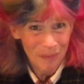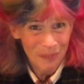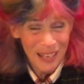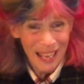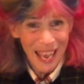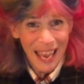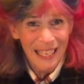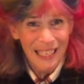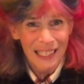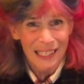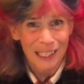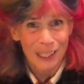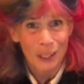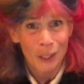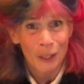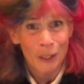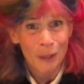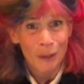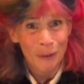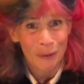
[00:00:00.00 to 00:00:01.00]
And it's
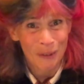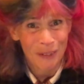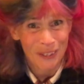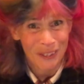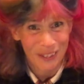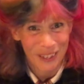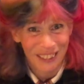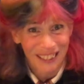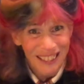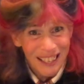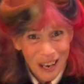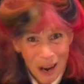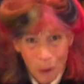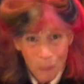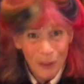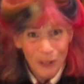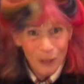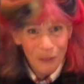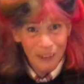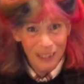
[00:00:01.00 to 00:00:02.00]
huge
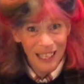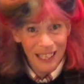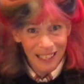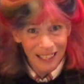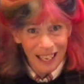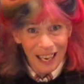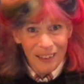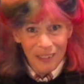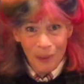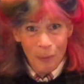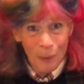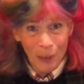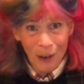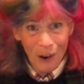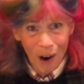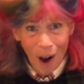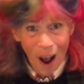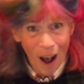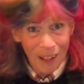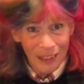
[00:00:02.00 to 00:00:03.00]
when you think that we are
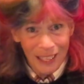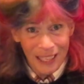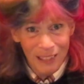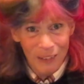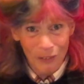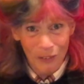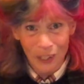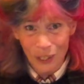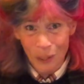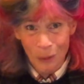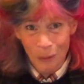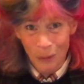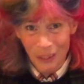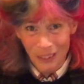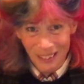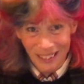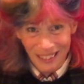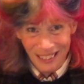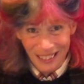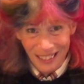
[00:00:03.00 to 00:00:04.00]
all
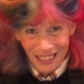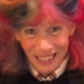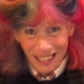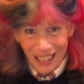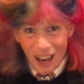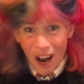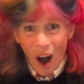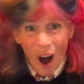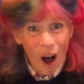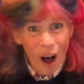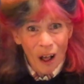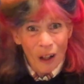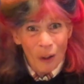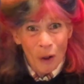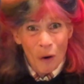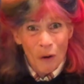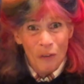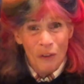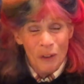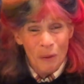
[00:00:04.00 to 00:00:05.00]
individuals all
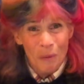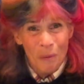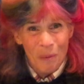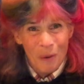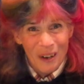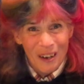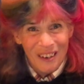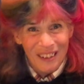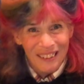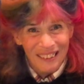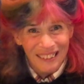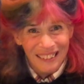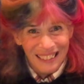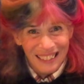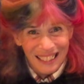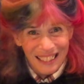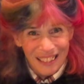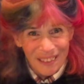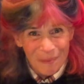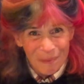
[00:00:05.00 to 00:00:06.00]
over the world,
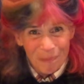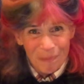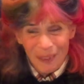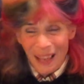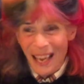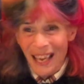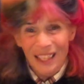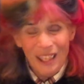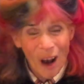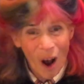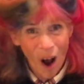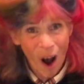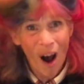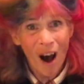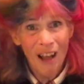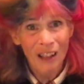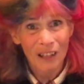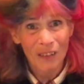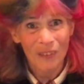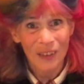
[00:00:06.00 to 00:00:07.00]
and
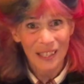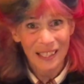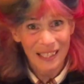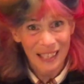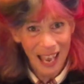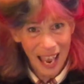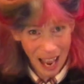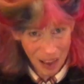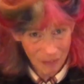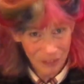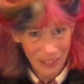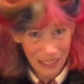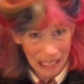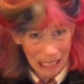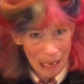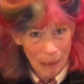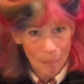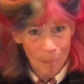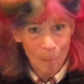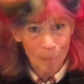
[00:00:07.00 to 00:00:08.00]
all of us have the
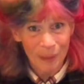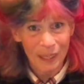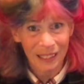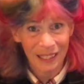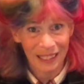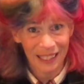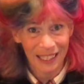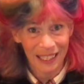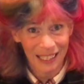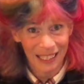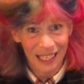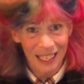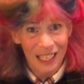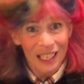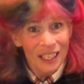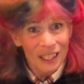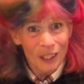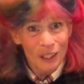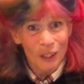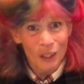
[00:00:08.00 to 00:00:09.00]
ability
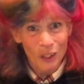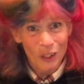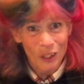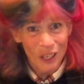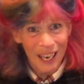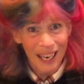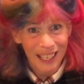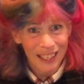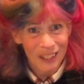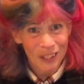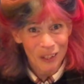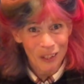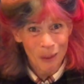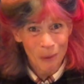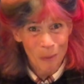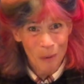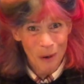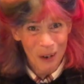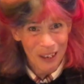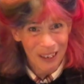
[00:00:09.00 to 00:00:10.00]
to change the
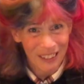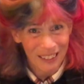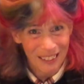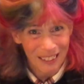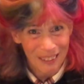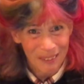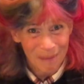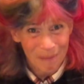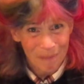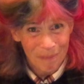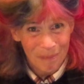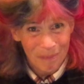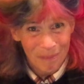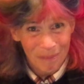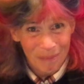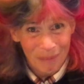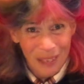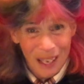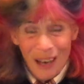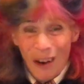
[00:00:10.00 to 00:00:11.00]
world
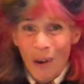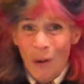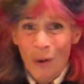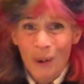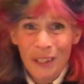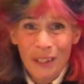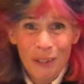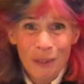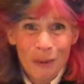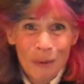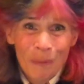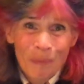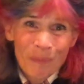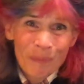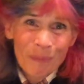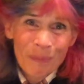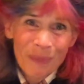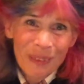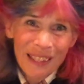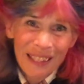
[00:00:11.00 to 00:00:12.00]
or to
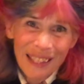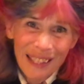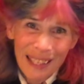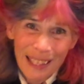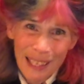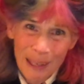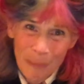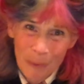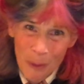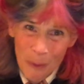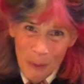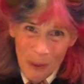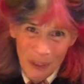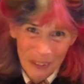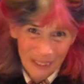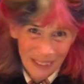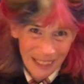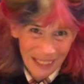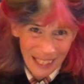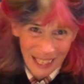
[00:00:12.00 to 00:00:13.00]
keep the
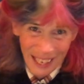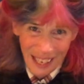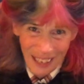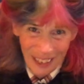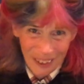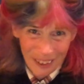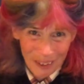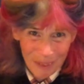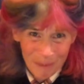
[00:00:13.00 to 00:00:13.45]
world in care